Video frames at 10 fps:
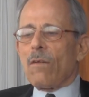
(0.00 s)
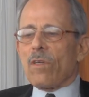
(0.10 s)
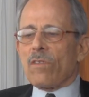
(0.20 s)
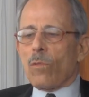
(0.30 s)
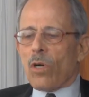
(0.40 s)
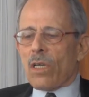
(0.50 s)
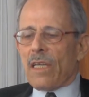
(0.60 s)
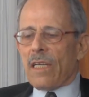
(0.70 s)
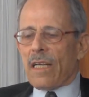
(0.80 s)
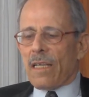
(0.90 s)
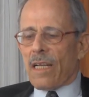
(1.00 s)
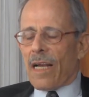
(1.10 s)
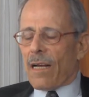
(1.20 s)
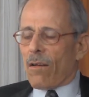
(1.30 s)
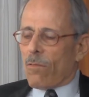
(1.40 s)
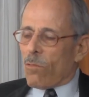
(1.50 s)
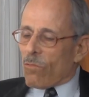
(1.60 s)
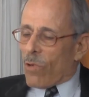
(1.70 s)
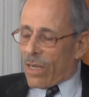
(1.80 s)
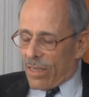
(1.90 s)
was working on how
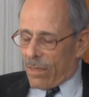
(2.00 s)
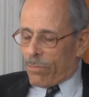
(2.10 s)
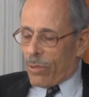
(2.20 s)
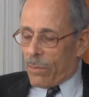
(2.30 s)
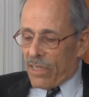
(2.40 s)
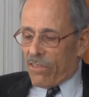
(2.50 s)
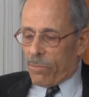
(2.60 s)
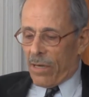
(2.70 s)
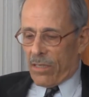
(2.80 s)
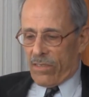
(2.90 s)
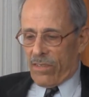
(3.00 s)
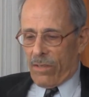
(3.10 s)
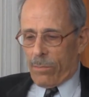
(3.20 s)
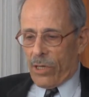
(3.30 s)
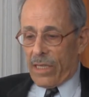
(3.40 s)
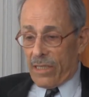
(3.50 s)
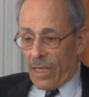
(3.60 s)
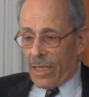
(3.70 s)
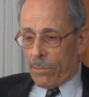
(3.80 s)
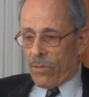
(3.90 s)
one of the primitive parts of the brain,
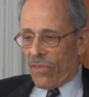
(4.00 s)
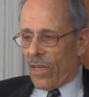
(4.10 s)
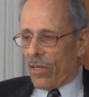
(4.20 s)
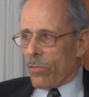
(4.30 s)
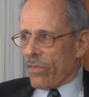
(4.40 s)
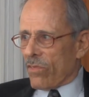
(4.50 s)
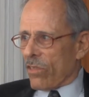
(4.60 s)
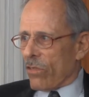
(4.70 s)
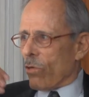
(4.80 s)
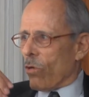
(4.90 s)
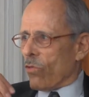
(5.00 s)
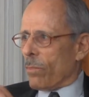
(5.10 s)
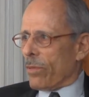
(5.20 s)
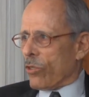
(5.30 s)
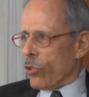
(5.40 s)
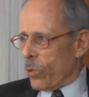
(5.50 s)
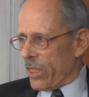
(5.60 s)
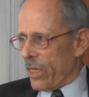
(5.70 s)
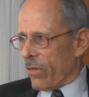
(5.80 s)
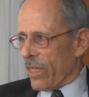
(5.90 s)
the hypothalamus, controlled the
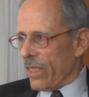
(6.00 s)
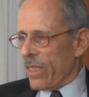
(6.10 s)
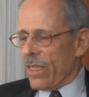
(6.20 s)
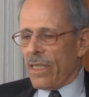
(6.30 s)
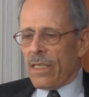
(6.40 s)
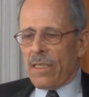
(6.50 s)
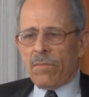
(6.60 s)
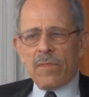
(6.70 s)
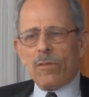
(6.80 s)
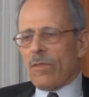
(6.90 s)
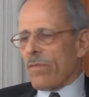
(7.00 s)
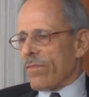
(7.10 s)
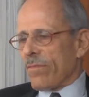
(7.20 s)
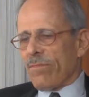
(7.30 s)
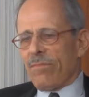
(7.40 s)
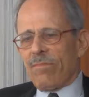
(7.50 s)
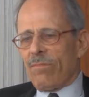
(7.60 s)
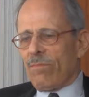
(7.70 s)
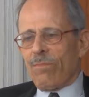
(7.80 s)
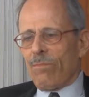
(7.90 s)
pituitary. It was
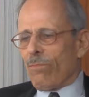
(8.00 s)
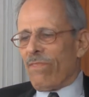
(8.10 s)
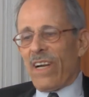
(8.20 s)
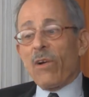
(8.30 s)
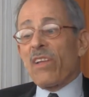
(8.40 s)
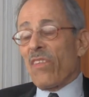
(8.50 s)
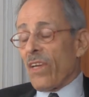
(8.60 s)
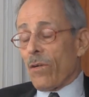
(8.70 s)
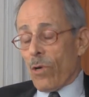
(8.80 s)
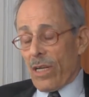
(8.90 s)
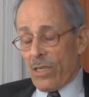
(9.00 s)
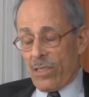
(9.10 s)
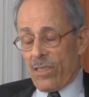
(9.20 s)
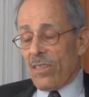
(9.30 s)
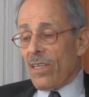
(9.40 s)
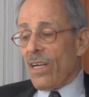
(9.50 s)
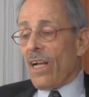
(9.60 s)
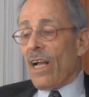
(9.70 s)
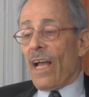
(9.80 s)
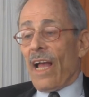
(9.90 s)
very theoretical.
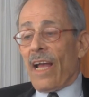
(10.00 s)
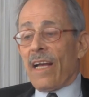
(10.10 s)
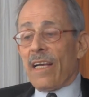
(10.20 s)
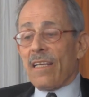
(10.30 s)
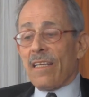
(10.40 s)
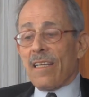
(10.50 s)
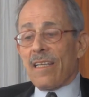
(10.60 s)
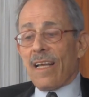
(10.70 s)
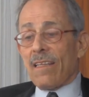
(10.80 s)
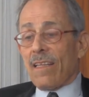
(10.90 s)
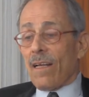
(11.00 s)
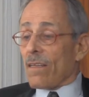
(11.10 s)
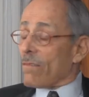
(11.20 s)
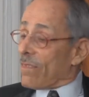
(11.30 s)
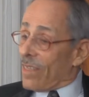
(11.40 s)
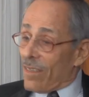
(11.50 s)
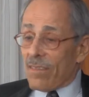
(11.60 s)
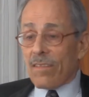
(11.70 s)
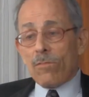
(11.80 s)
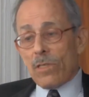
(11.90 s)
And I thought,
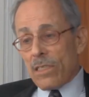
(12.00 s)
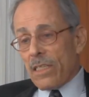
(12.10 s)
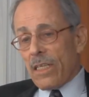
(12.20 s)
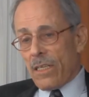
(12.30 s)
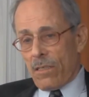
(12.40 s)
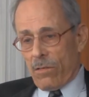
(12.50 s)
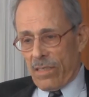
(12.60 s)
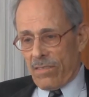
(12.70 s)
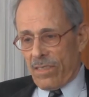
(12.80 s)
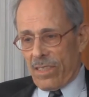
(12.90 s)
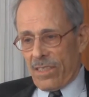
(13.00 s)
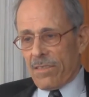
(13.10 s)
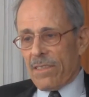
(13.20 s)
this is really interesting.